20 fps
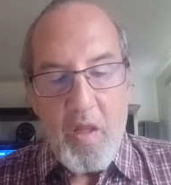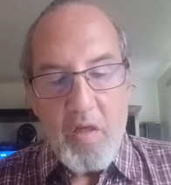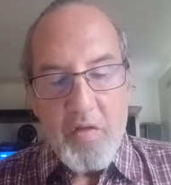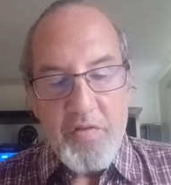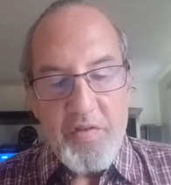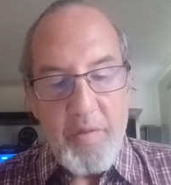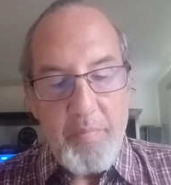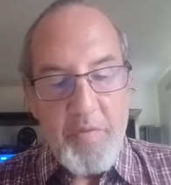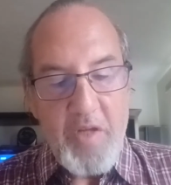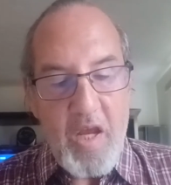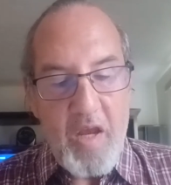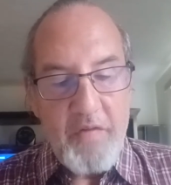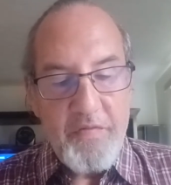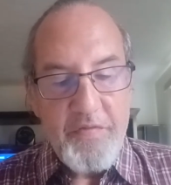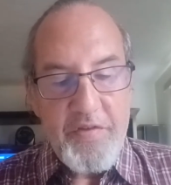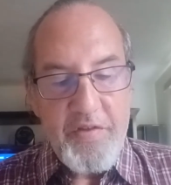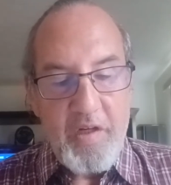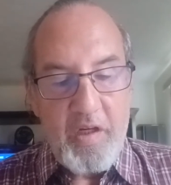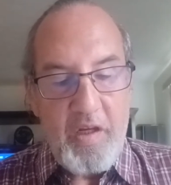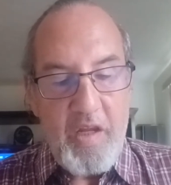
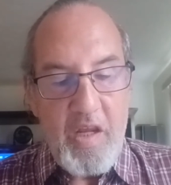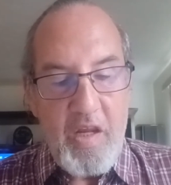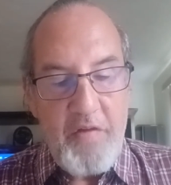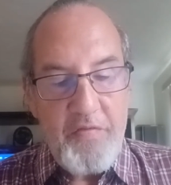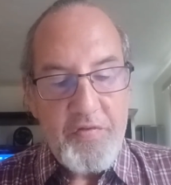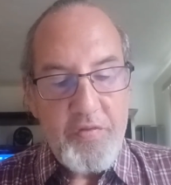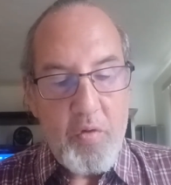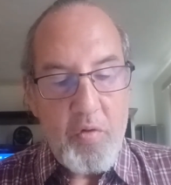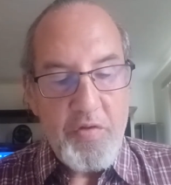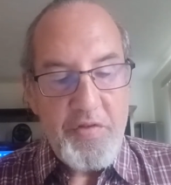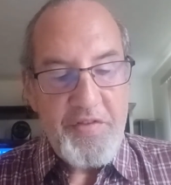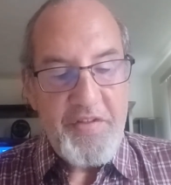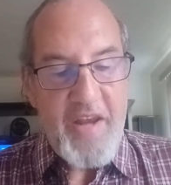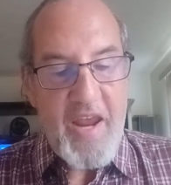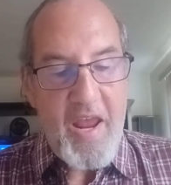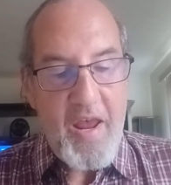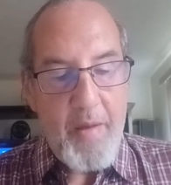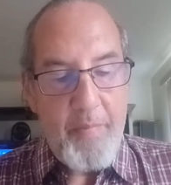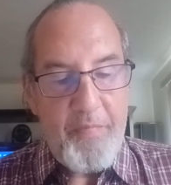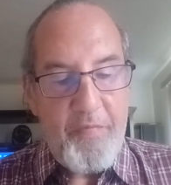Sometimes the leaves or
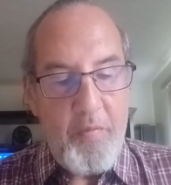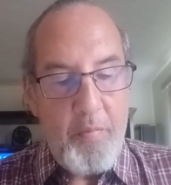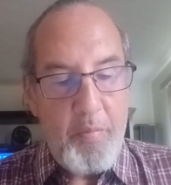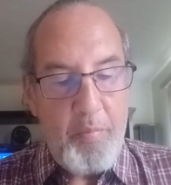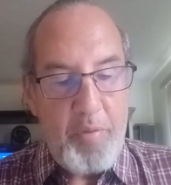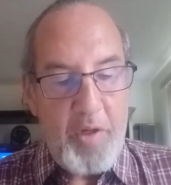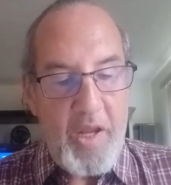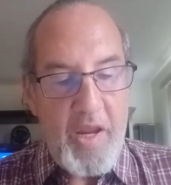sap from a